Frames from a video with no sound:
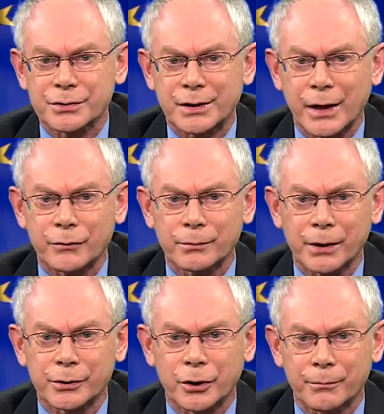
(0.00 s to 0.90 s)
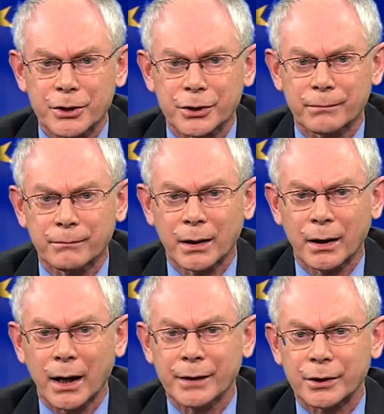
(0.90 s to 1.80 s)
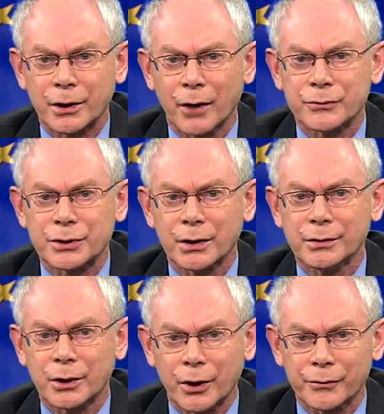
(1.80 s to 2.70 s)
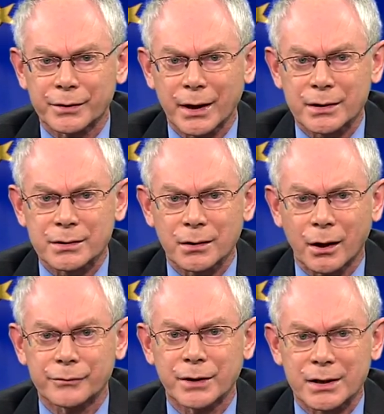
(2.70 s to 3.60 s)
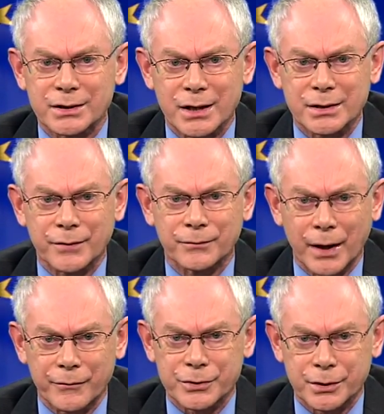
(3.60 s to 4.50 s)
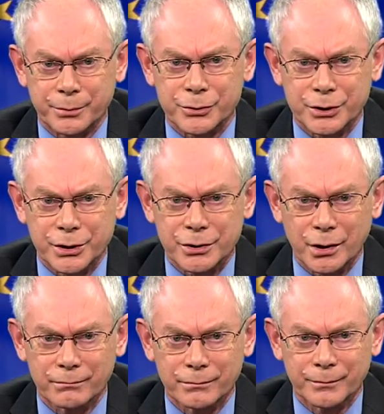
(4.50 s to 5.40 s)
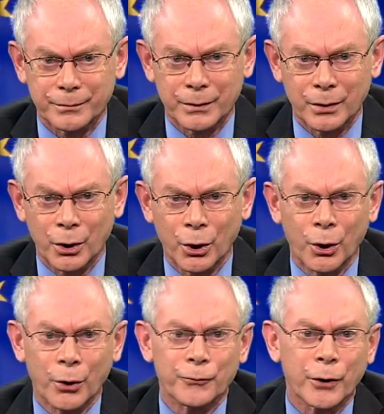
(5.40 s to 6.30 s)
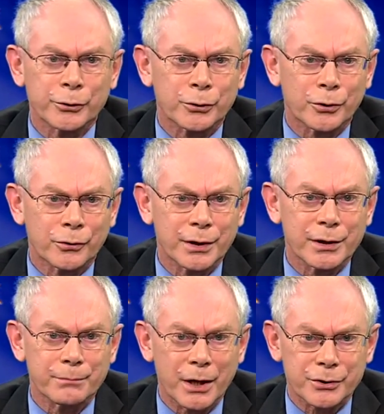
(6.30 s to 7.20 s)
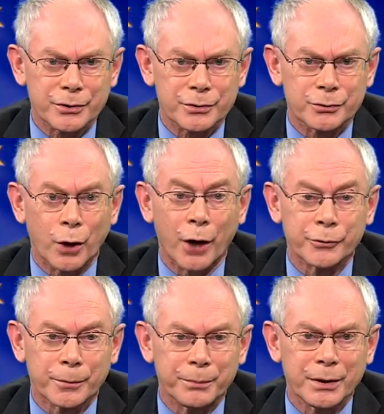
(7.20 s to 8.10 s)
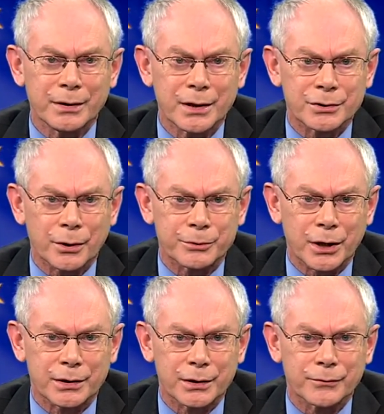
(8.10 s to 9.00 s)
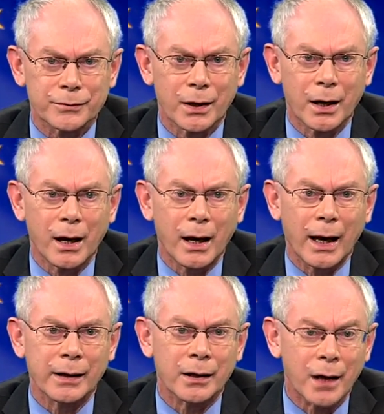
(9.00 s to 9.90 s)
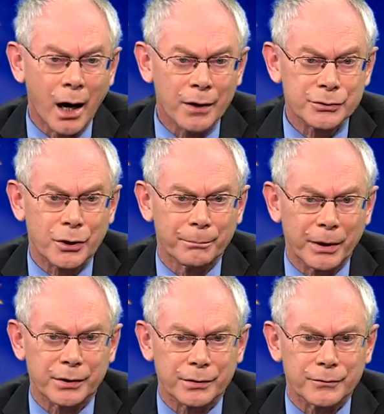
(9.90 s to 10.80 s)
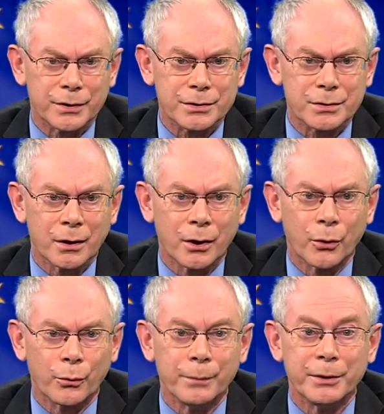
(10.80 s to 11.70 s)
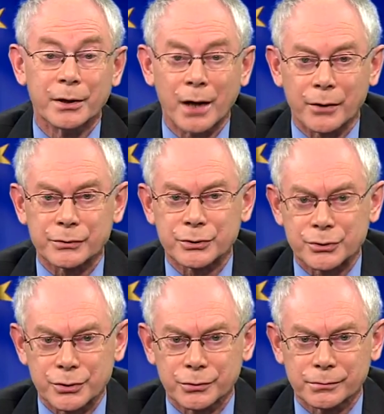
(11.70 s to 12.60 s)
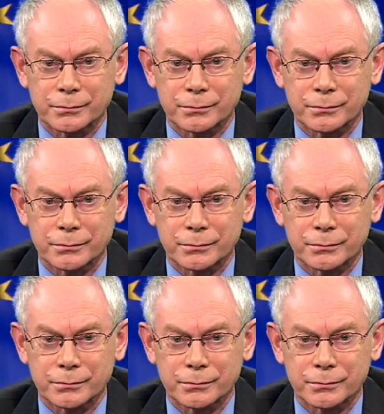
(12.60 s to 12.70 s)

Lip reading: given by the Commission and the Council in the context of the excessive deficit procedure. Further concrete measures to underpin this objective and enhance competitiveness will be announced soon.